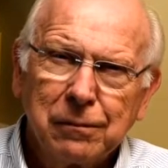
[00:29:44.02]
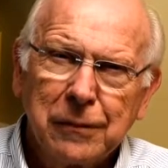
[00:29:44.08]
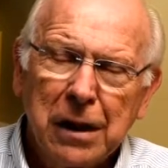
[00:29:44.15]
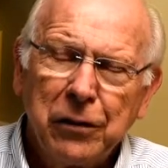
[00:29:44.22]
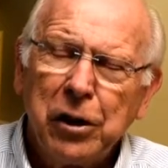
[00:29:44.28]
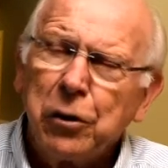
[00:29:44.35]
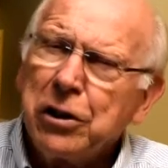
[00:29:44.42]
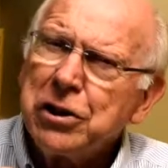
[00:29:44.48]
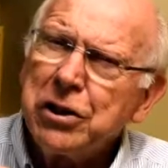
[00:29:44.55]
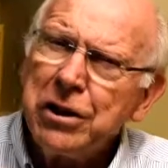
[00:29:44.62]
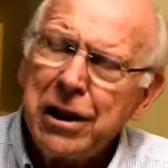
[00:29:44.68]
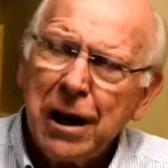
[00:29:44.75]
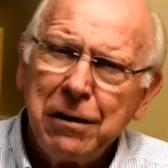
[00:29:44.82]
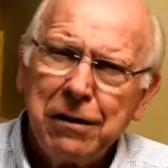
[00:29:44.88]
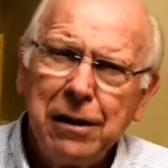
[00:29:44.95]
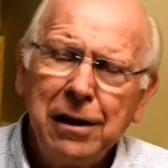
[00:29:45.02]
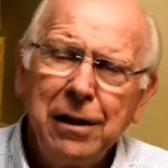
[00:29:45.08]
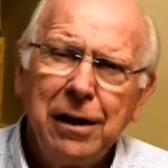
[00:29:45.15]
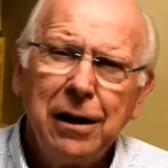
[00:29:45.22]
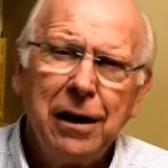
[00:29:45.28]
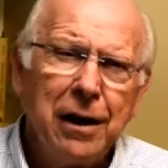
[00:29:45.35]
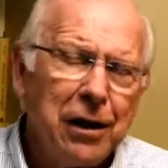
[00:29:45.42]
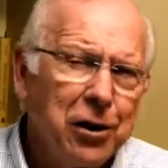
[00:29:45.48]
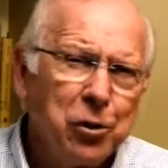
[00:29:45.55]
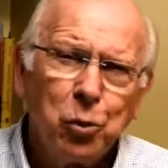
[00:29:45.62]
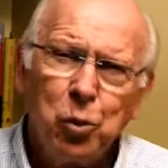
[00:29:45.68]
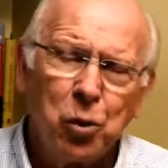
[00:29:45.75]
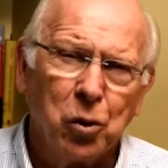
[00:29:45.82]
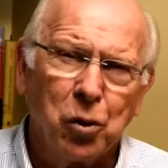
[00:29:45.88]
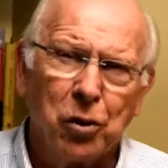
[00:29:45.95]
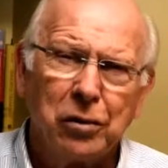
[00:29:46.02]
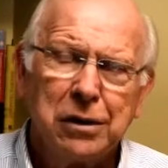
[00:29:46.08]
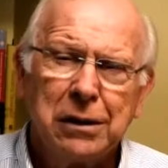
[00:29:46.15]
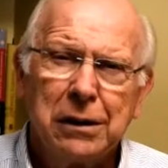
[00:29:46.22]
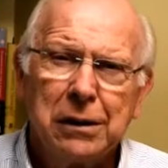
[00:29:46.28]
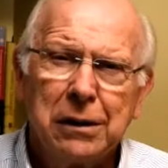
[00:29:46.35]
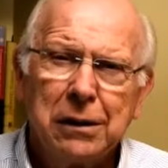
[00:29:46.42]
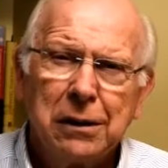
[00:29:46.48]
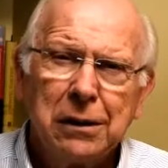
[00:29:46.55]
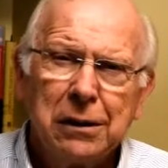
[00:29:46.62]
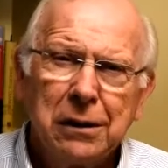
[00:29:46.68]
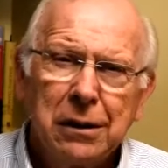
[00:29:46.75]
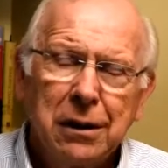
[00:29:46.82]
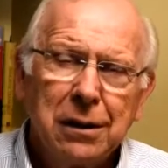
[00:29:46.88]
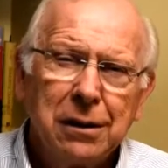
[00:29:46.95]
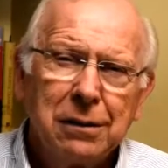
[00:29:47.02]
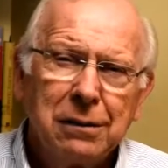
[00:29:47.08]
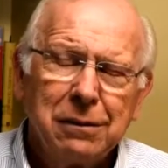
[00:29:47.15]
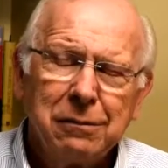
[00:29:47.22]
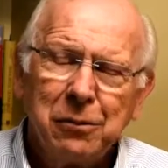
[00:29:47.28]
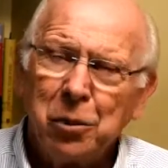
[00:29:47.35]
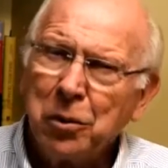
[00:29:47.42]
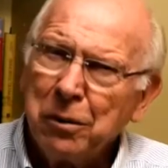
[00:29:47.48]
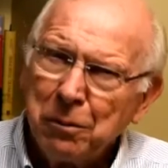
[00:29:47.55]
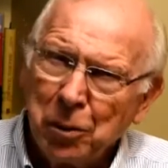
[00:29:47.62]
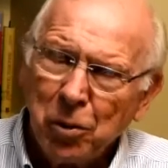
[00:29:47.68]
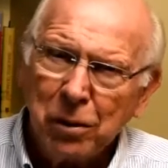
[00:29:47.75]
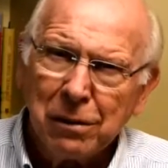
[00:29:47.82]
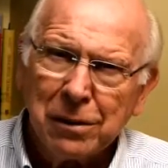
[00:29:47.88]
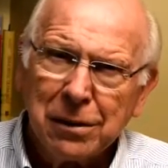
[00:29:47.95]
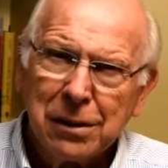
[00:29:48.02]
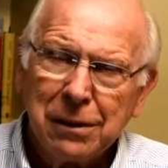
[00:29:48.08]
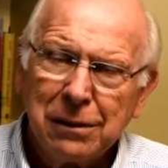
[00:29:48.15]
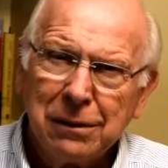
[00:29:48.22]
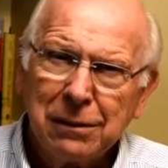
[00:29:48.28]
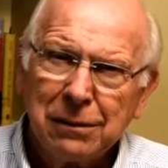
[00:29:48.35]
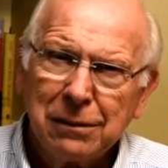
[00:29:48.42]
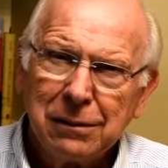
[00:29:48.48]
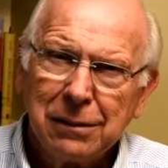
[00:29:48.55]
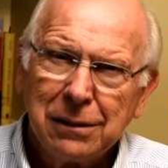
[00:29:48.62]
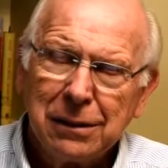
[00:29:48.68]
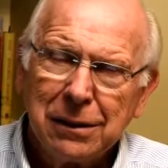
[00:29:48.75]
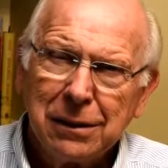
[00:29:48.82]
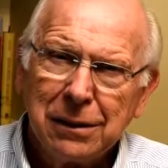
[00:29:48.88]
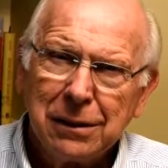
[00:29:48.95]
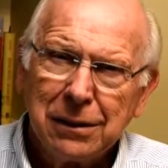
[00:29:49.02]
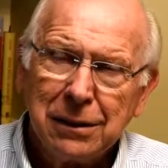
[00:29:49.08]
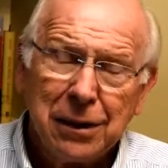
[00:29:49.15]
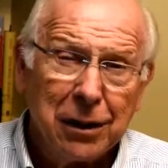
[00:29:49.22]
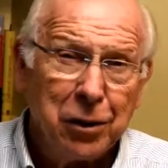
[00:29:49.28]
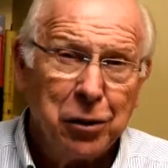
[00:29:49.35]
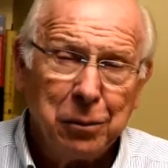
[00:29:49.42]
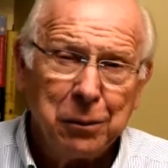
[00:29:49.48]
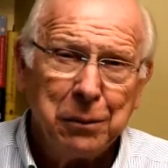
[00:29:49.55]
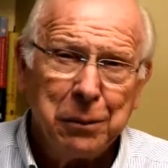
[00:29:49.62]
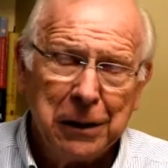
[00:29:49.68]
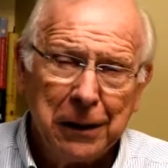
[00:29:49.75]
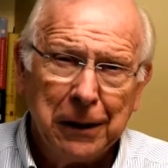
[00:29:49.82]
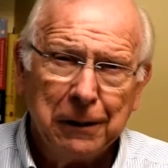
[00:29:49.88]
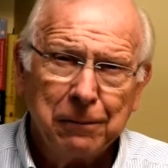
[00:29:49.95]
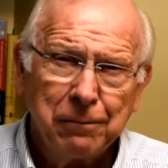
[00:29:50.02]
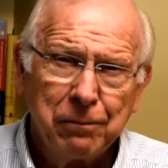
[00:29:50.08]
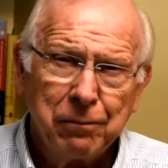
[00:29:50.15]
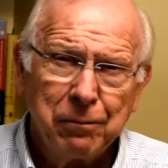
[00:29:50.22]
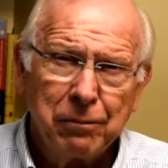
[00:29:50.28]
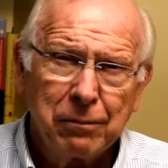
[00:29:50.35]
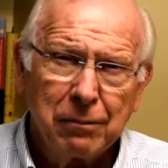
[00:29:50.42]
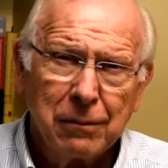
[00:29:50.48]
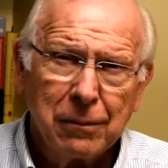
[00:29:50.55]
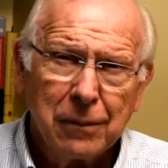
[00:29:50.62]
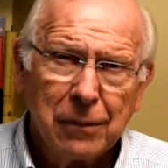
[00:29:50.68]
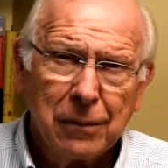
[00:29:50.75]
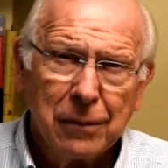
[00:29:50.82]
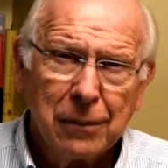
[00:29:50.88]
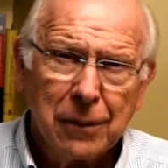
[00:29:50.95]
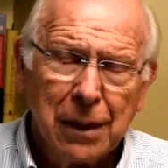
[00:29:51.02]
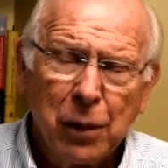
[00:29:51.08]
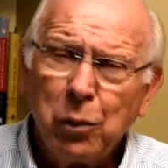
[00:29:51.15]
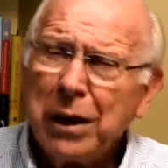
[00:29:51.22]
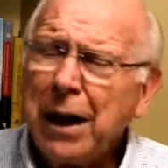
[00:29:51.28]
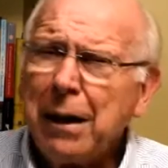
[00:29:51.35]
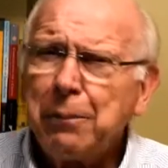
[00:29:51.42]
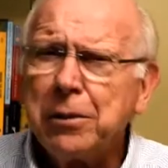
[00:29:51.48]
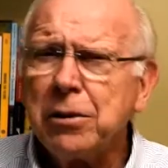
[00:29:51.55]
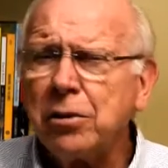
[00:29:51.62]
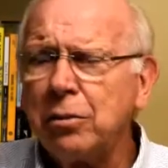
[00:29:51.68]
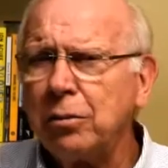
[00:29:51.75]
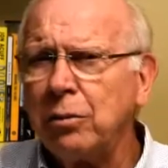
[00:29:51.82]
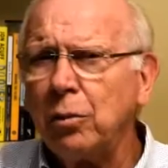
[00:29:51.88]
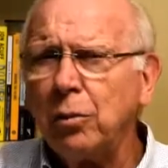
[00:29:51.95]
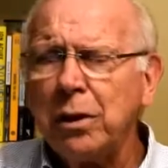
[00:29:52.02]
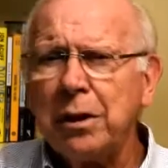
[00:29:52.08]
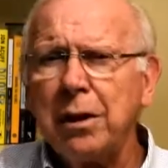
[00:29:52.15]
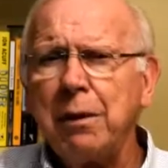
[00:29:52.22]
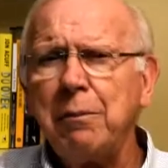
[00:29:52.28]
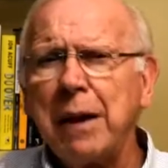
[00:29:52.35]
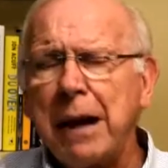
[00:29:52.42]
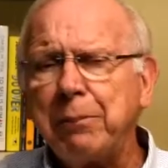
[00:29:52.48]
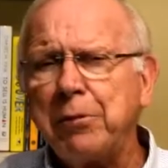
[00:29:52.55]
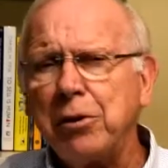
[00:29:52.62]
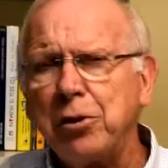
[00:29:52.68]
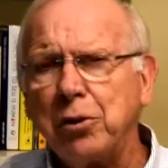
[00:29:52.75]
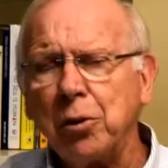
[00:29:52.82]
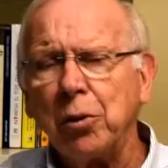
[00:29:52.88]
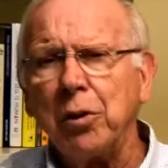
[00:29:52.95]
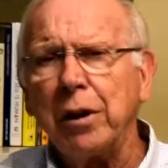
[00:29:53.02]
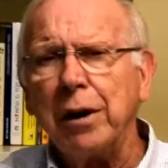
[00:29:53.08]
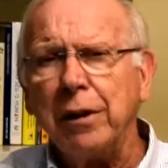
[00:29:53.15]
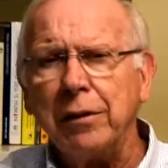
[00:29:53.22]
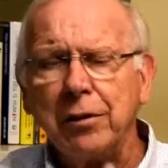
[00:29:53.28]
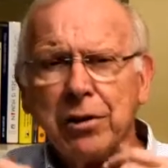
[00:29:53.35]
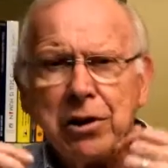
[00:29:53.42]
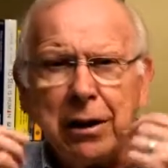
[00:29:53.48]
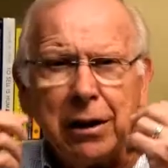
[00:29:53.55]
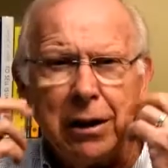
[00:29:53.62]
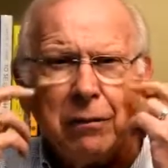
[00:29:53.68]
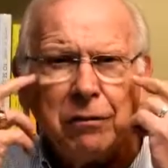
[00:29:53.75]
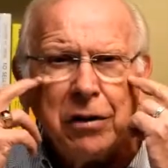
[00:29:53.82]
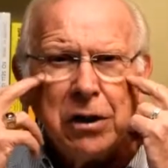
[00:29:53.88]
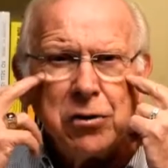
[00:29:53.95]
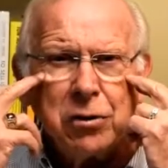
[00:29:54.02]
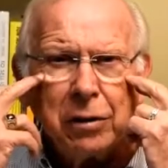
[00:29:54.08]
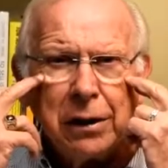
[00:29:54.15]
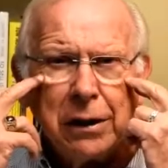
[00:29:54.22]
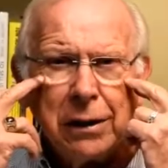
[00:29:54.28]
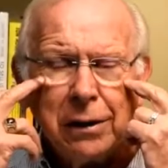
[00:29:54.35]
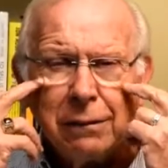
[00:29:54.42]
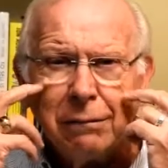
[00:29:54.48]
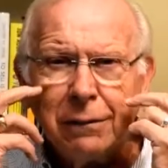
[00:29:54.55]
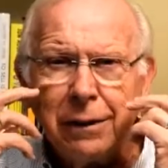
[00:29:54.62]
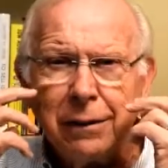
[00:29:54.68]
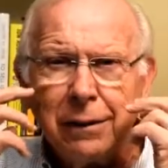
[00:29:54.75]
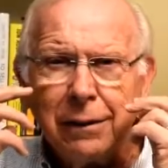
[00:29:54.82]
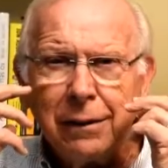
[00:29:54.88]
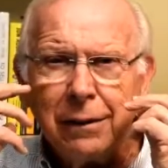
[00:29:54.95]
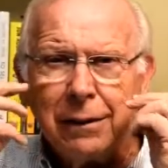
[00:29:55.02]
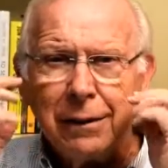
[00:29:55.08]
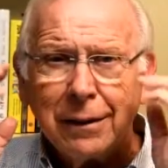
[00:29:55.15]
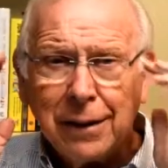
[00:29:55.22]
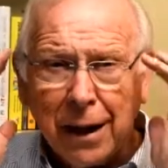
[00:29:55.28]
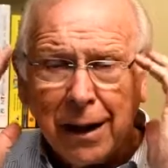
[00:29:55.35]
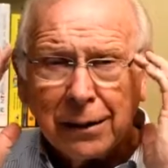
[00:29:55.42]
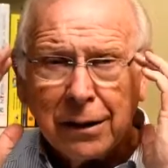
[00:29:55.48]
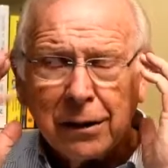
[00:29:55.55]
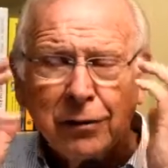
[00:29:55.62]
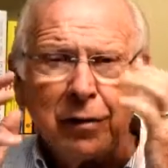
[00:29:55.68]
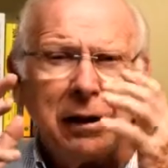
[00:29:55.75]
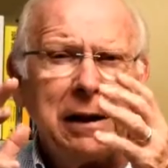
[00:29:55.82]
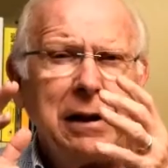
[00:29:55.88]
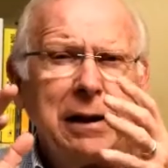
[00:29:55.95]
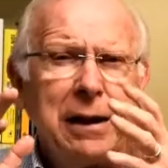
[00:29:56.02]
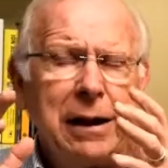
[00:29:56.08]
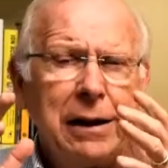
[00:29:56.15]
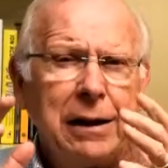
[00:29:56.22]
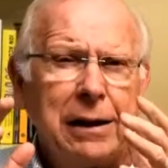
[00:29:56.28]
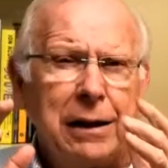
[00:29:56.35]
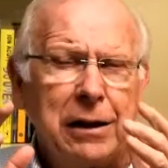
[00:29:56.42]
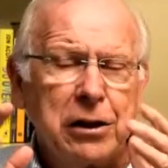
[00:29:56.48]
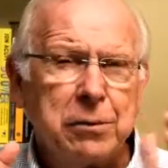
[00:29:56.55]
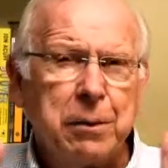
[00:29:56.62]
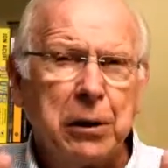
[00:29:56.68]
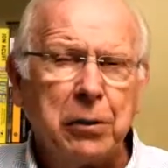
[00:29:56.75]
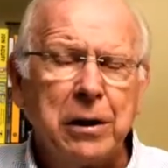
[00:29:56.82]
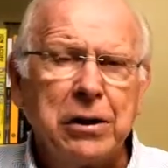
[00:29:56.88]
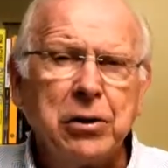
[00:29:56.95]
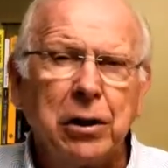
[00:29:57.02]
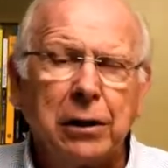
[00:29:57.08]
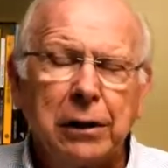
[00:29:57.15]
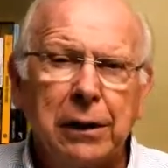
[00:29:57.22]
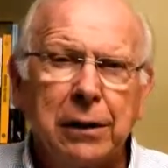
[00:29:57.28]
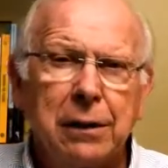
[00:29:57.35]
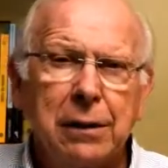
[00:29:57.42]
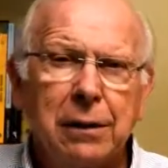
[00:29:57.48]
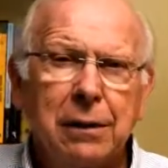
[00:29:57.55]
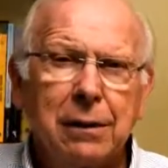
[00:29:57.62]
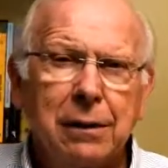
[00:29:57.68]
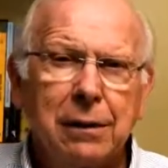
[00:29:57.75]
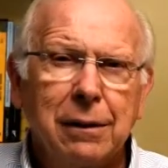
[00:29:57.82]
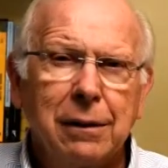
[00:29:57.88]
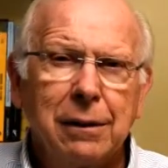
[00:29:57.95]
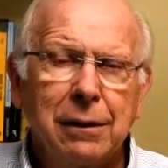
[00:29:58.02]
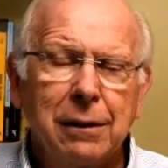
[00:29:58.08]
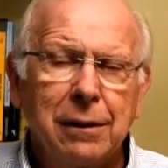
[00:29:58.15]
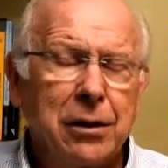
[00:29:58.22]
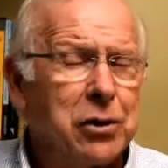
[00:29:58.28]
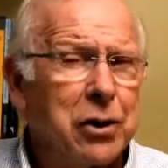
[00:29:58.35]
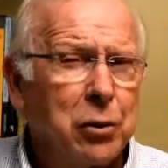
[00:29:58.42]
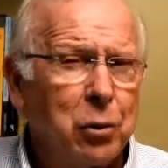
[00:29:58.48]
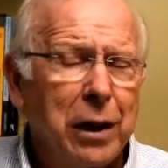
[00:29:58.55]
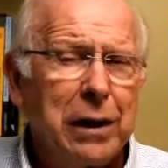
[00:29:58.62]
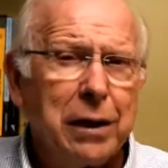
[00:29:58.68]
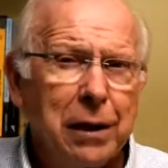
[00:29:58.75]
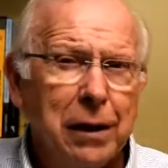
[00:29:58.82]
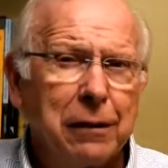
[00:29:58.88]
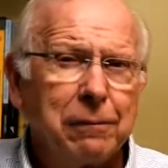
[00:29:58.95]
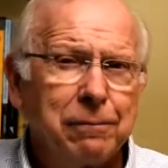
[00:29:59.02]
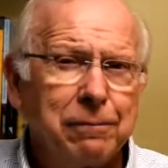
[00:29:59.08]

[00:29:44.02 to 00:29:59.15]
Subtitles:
There is nothing in the world more important than a human being. And what happens when they map the story and they're seeing it visually and cognitively and experientially? There's an awakening.